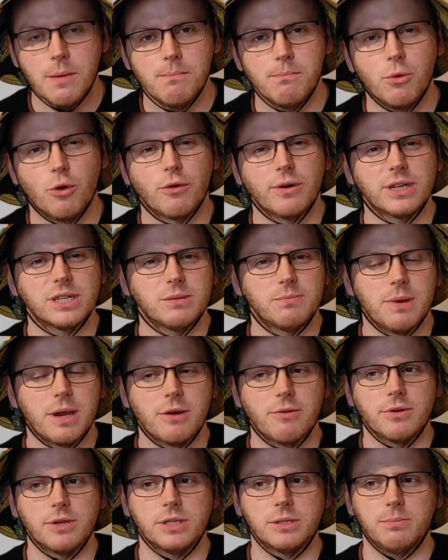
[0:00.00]
more
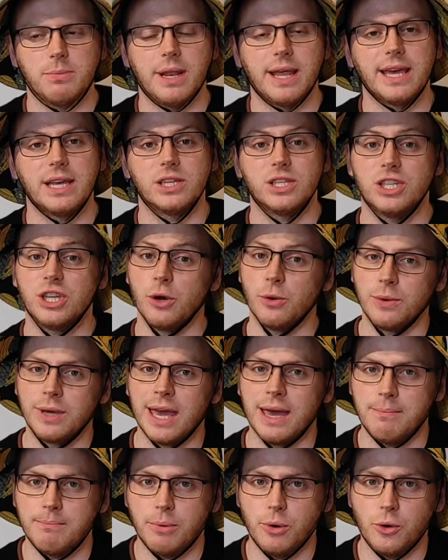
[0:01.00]
experienced players don't
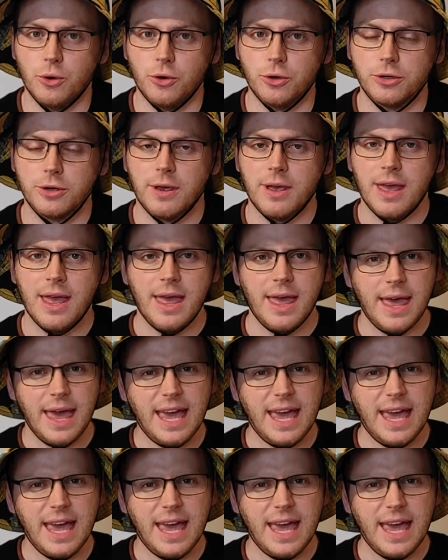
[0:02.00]
get bored.